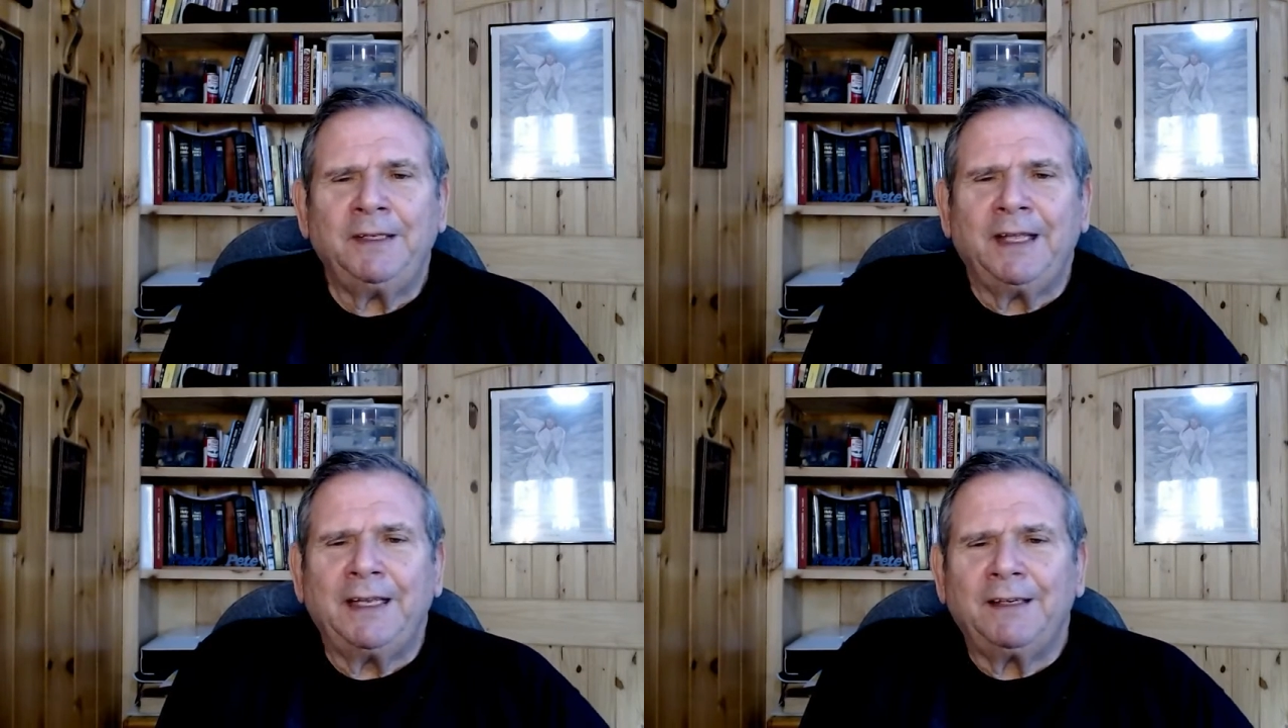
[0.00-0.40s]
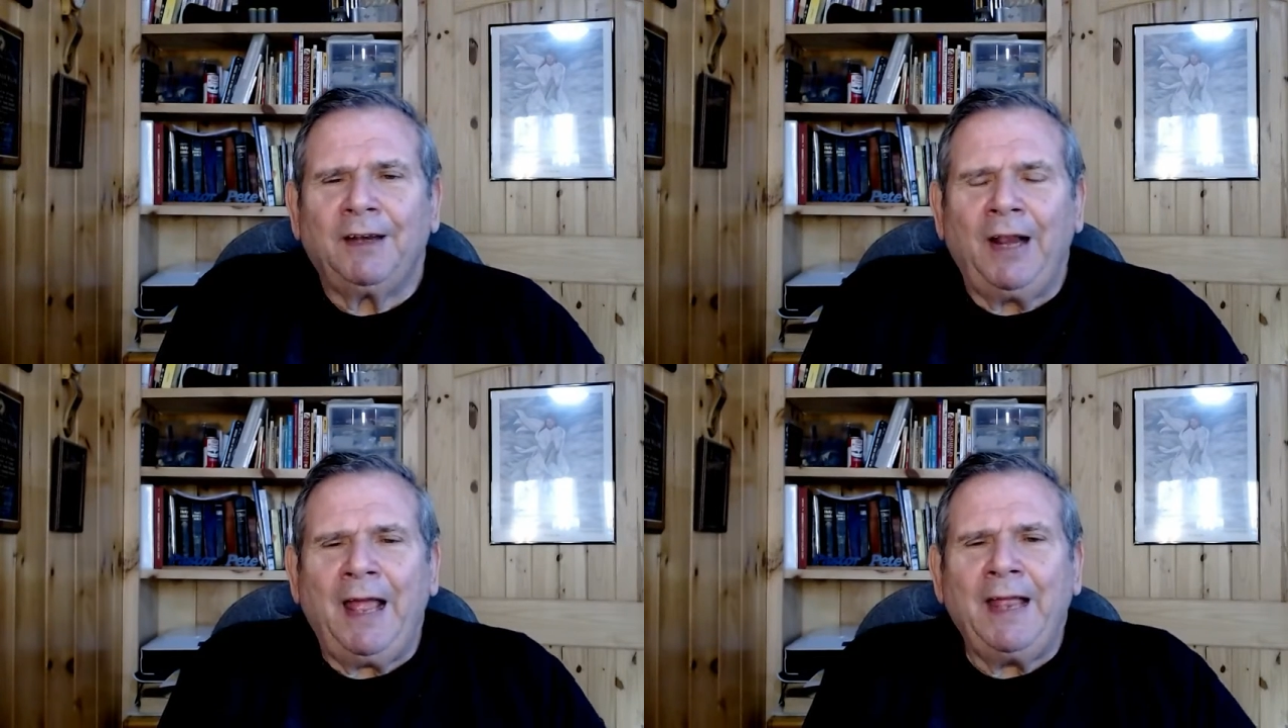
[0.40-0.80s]
in
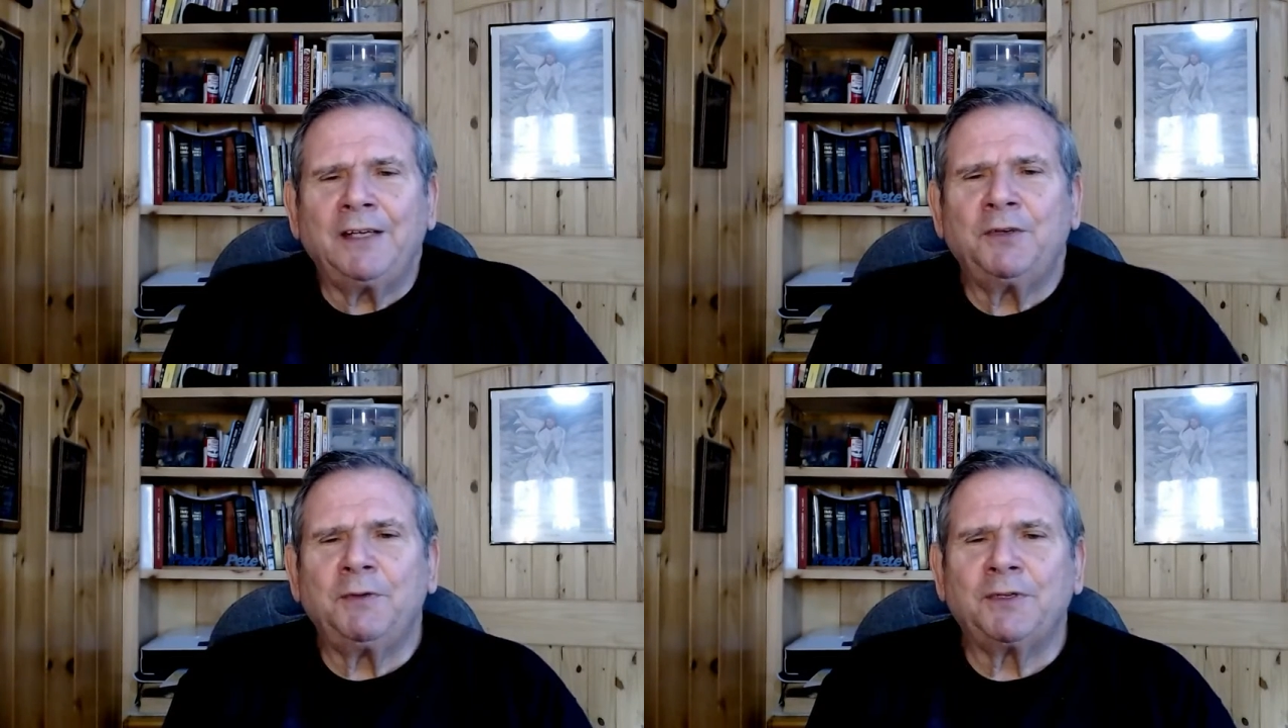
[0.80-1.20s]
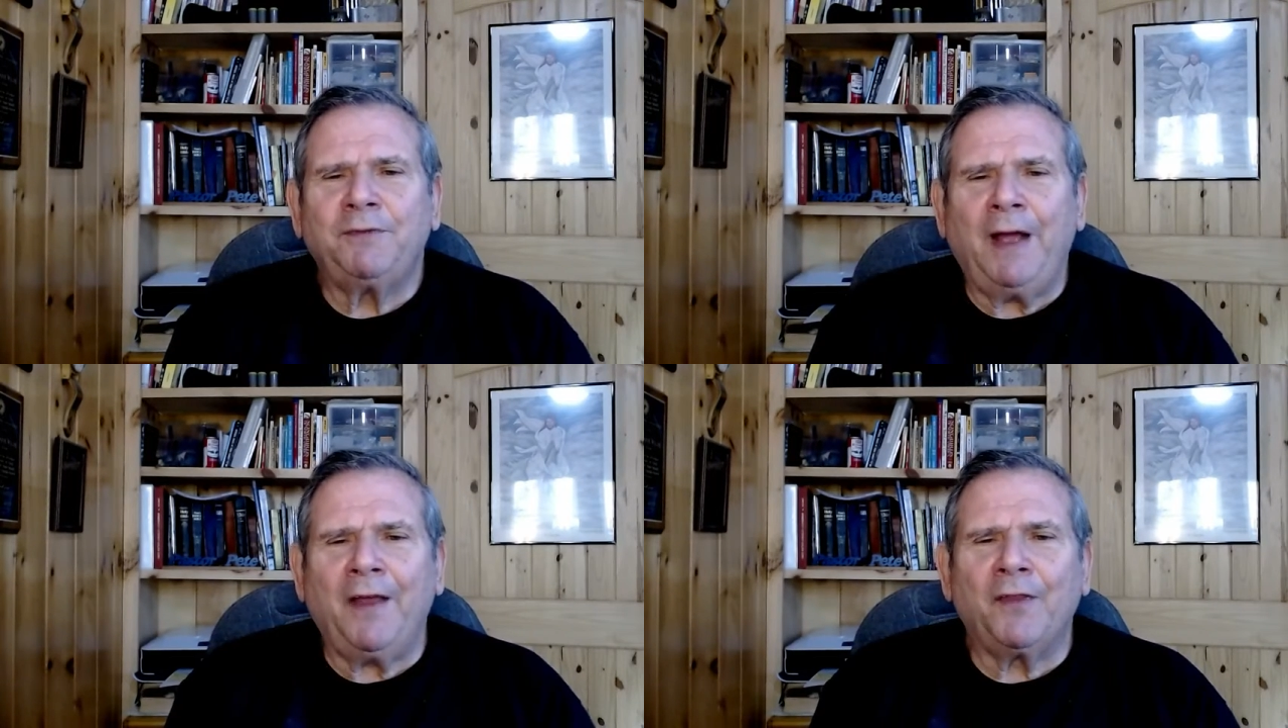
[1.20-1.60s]
lying to his
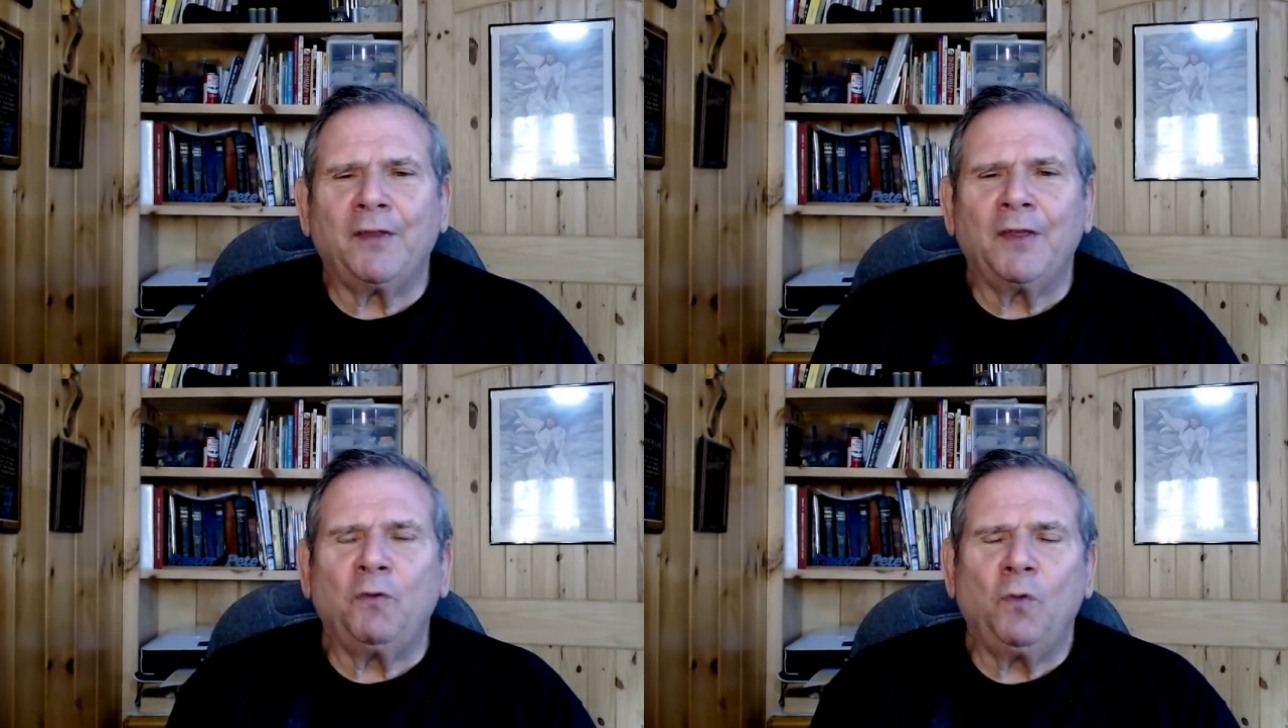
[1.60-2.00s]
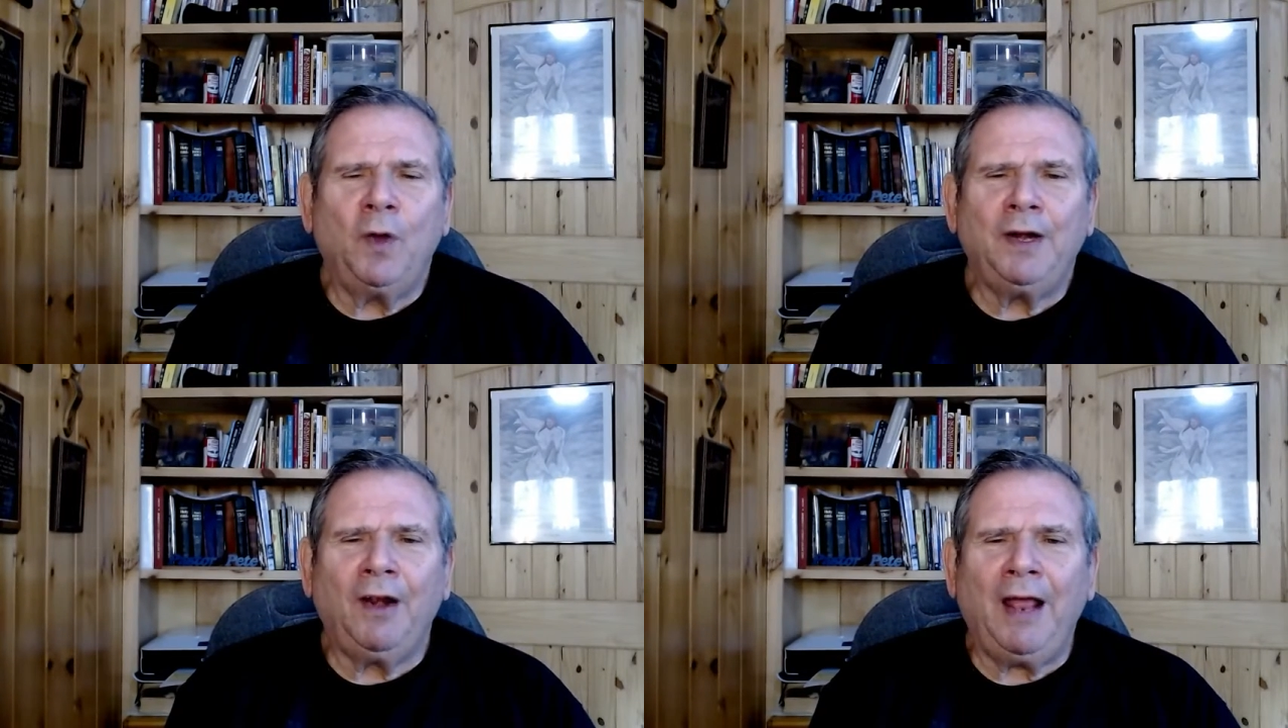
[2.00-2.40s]
father, that
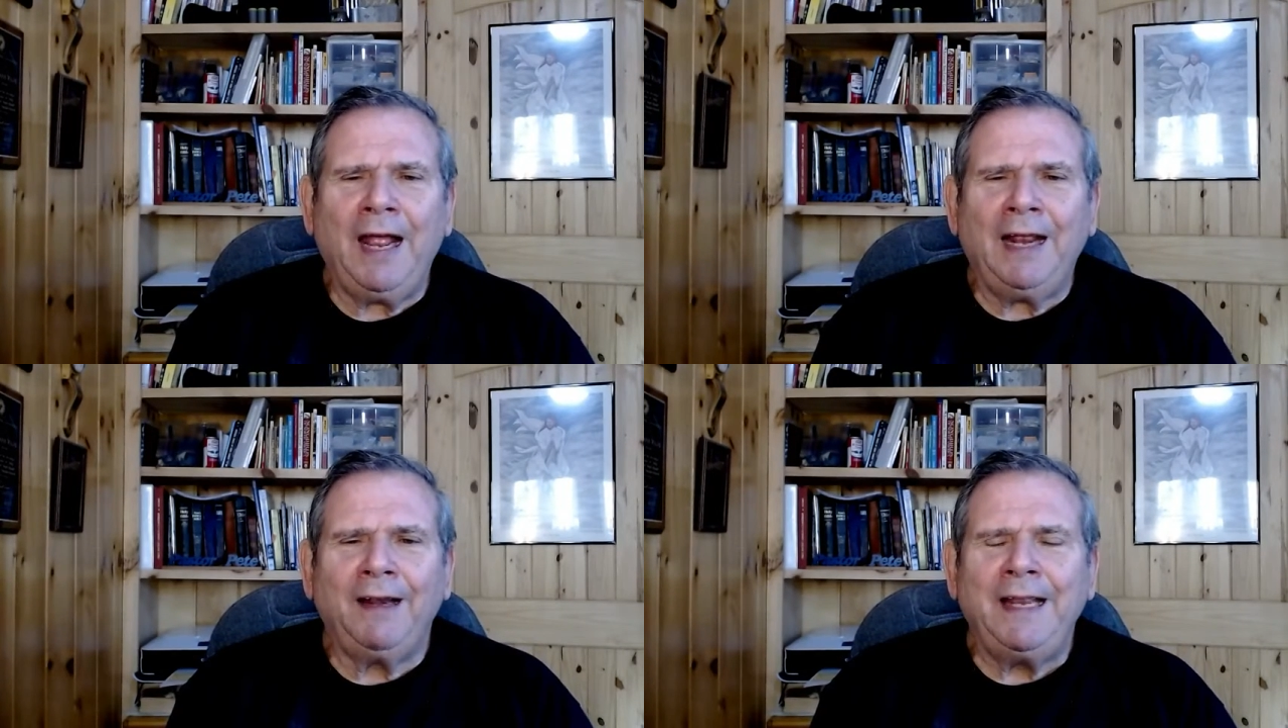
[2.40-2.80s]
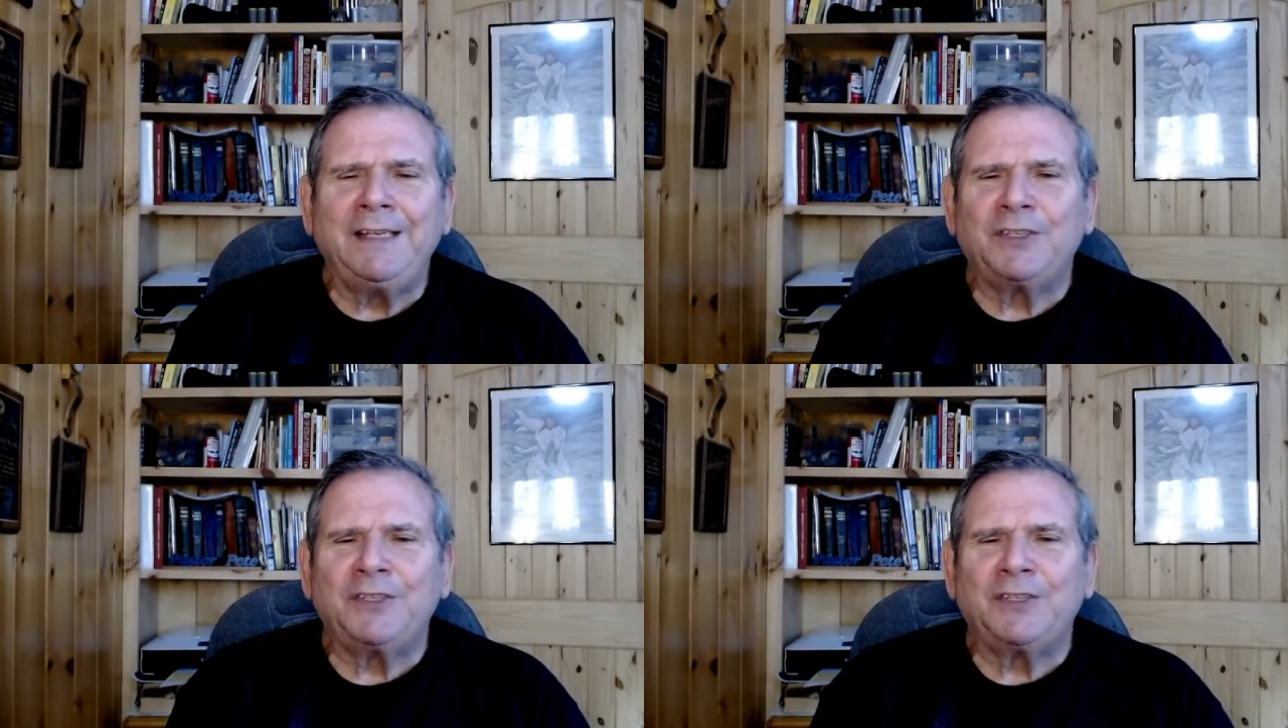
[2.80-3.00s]
one lie leads